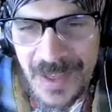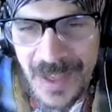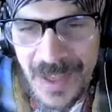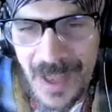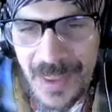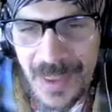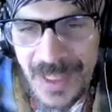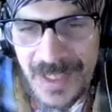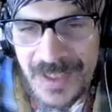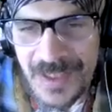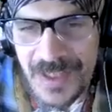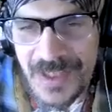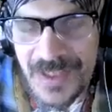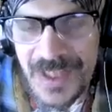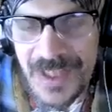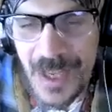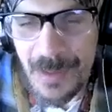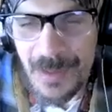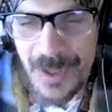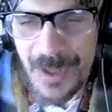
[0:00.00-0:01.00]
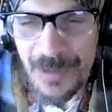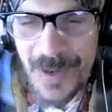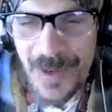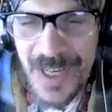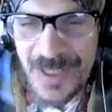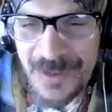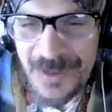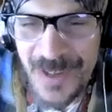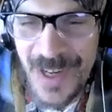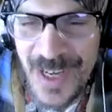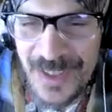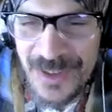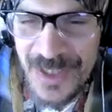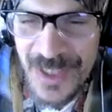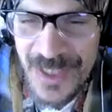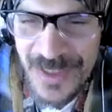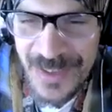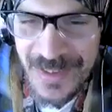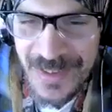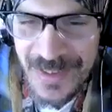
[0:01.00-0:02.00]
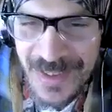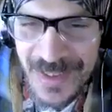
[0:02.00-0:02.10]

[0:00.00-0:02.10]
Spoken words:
I think it's a step in the right direction,